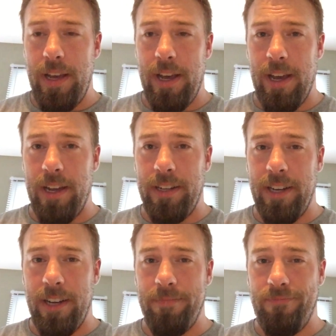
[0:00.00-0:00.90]
and
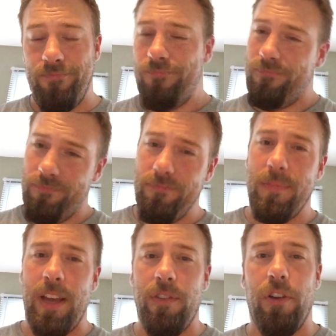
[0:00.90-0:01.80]

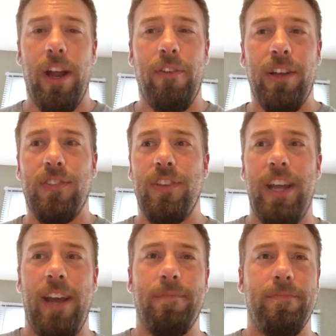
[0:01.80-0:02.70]
have a great rest of
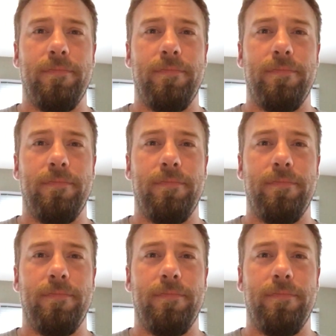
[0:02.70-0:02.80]
the day.